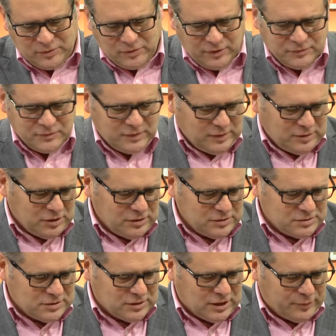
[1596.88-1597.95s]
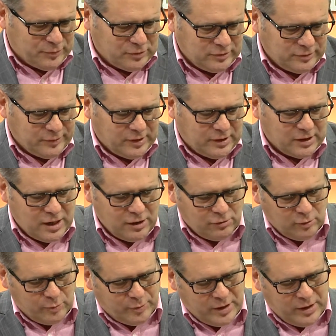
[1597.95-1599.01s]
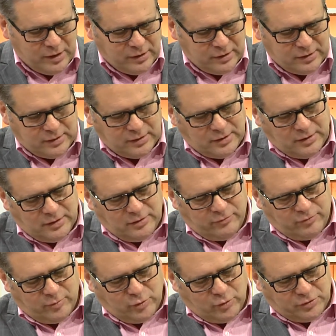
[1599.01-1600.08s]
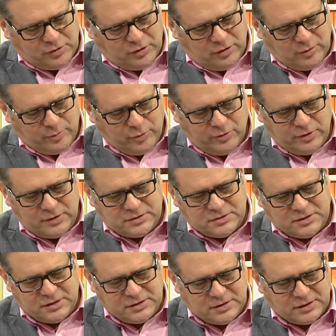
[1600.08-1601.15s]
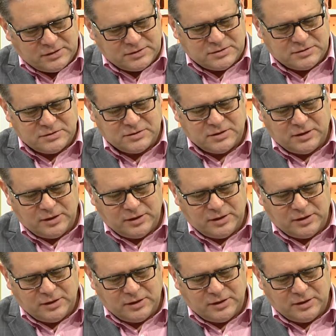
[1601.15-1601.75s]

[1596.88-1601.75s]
So I've chosen a couple. Carol Brown from Northcote Point sent us